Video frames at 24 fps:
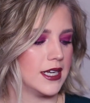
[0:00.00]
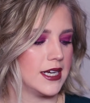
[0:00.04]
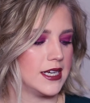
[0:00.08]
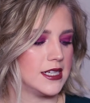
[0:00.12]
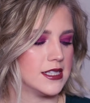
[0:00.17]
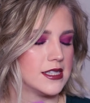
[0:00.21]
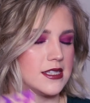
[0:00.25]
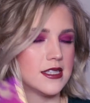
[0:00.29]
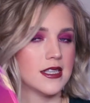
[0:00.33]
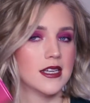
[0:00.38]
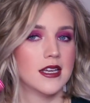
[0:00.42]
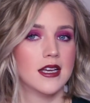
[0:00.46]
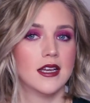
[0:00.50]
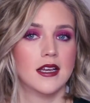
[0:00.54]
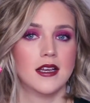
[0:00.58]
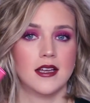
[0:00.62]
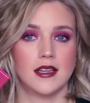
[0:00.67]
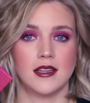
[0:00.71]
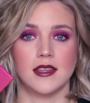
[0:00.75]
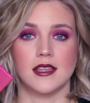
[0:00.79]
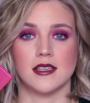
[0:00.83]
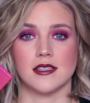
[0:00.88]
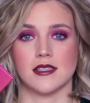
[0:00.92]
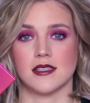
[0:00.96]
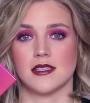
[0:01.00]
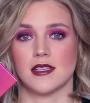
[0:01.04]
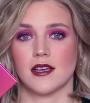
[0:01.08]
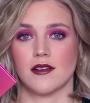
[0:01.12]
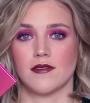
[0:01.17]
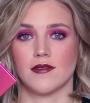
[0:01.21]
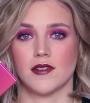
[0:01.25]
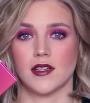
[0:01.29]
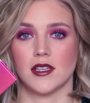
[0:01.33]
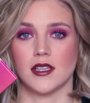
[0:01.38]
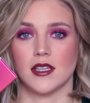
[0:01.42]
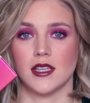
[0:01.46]
nice. This is
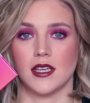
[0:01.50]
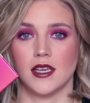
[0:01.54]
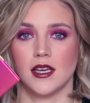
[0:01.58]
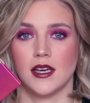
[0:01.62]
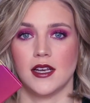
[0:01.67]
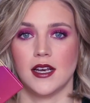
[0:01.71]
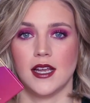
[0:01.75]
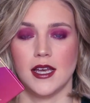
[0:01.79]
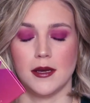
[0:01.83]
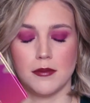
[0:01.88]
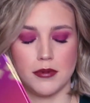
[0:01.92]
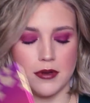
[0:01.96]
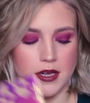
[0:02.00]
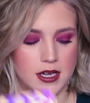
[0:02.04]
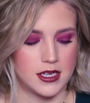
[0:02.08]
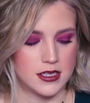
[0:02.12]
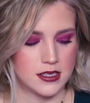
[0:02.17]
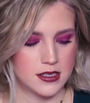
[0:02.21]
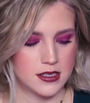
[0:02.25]
definitely an A+.